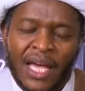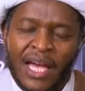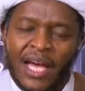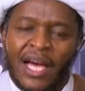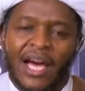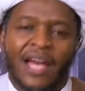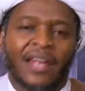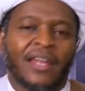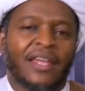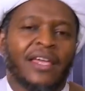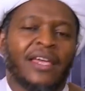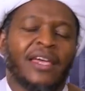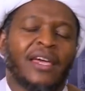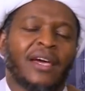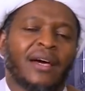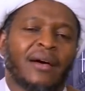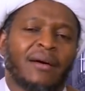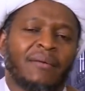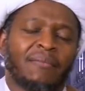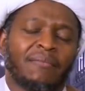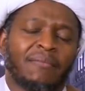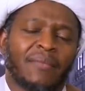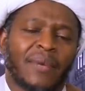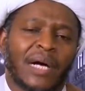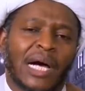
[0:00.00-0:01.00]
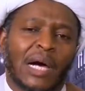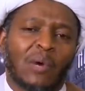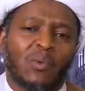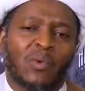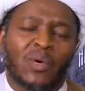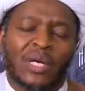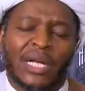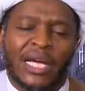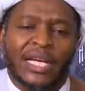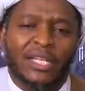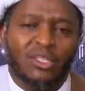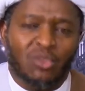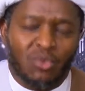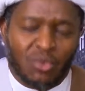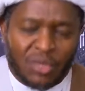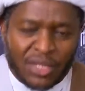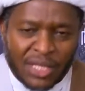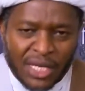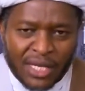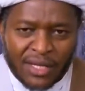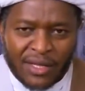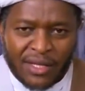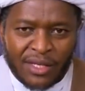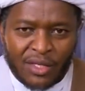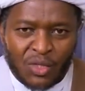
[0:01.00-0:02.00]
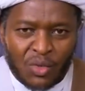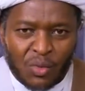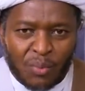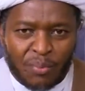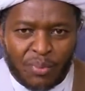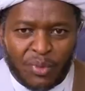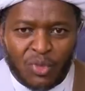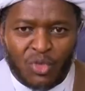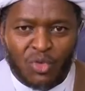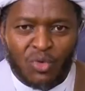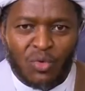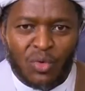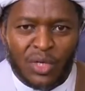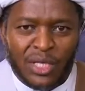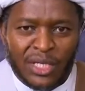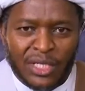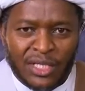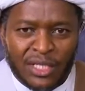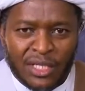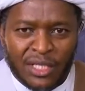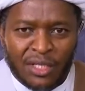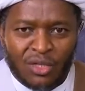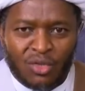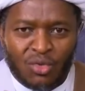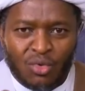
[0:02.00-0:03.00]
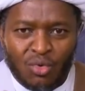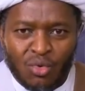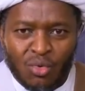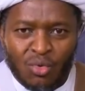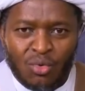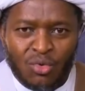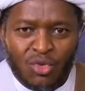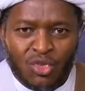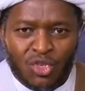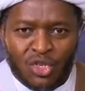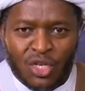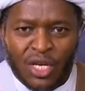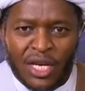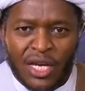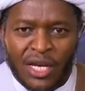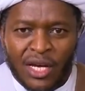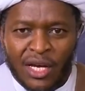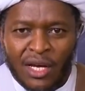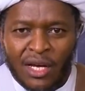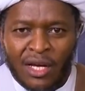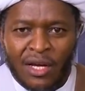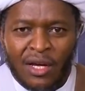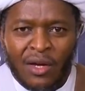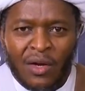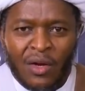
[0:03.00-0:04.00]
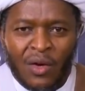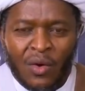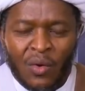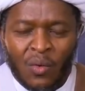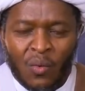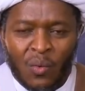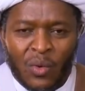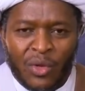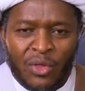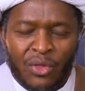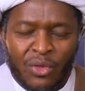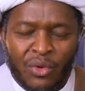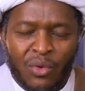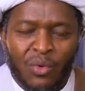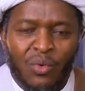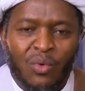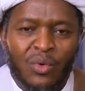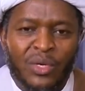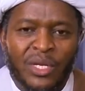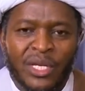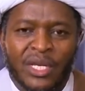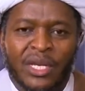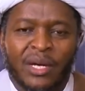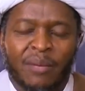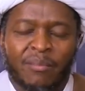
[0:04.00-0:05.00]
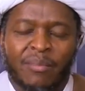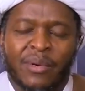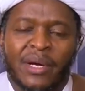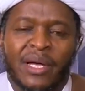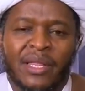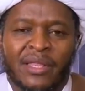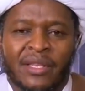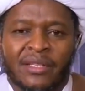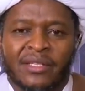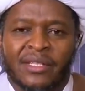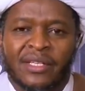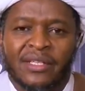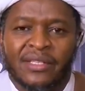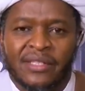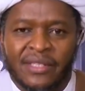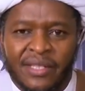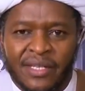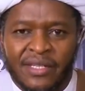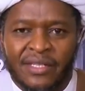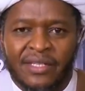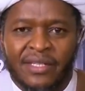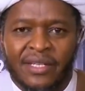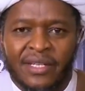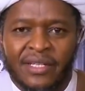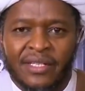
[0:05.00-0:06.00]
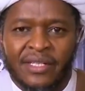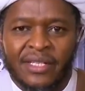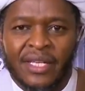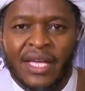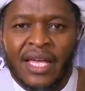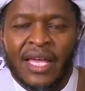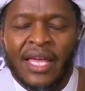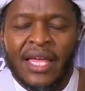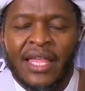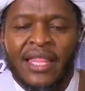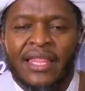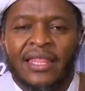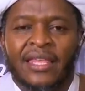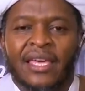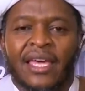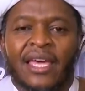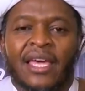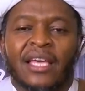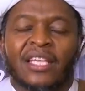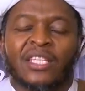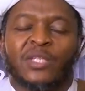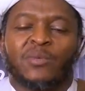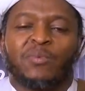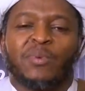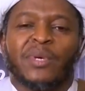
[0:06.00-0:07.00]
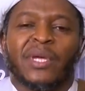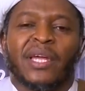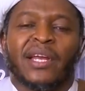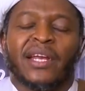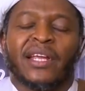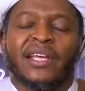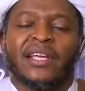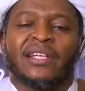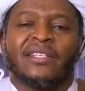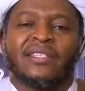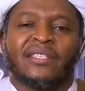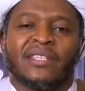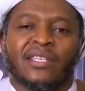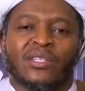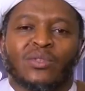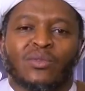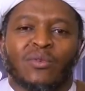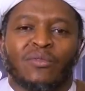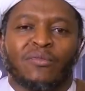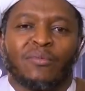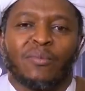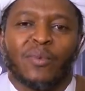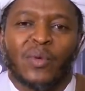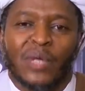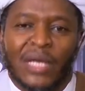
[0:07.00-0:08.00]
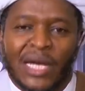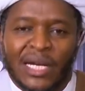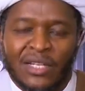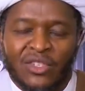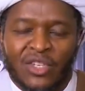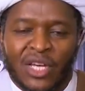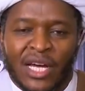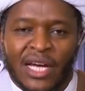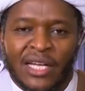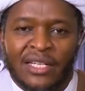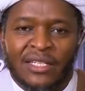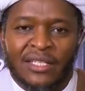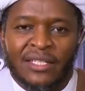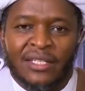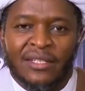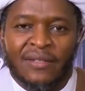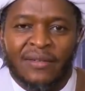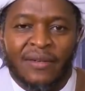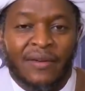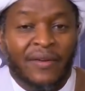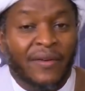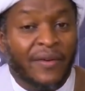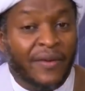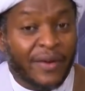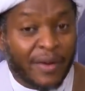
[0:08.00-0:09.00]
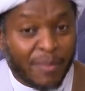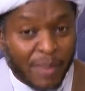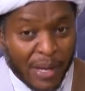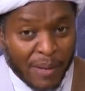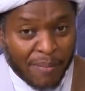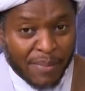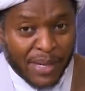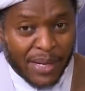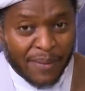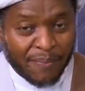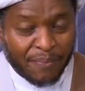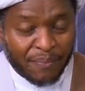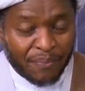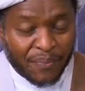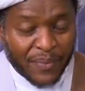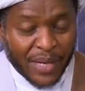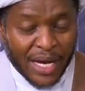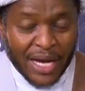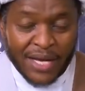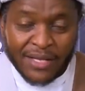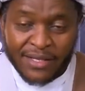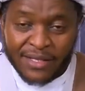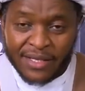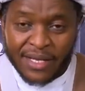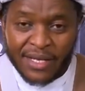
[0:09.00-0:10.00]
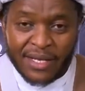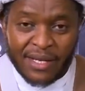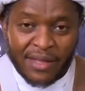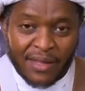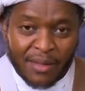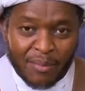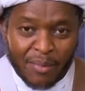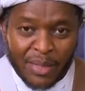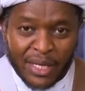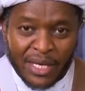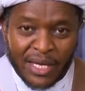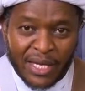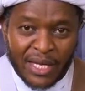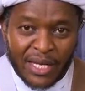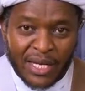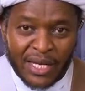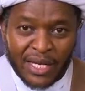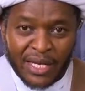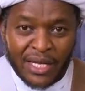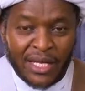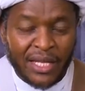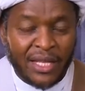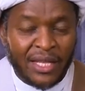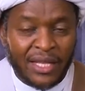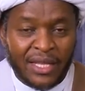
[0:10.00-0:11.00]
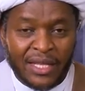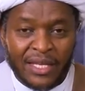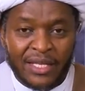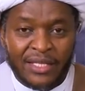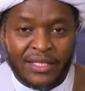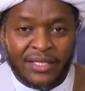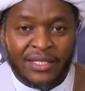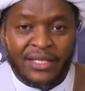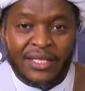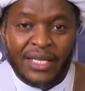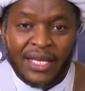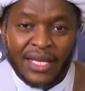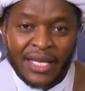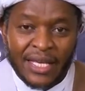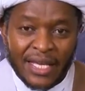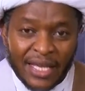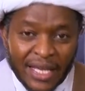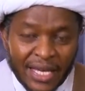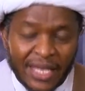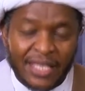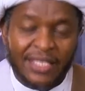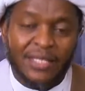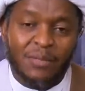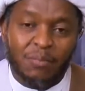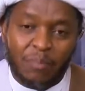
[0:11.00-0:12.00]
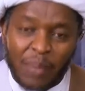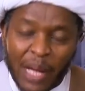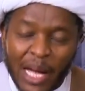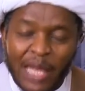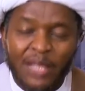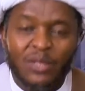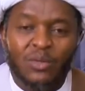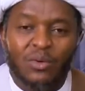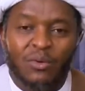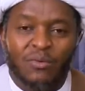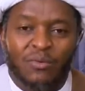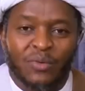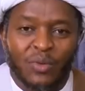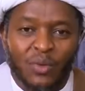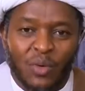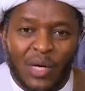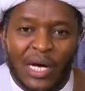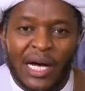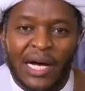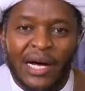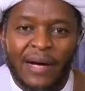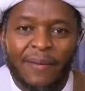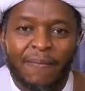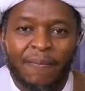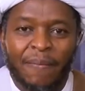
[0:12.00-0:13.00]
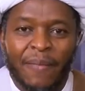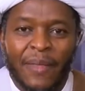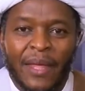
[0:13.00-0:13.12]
And here I would like to take this opportunity to share with you, dear brothers and sisters, the experiences of Munajat. Remember, I said in the beginning, this is part of dua.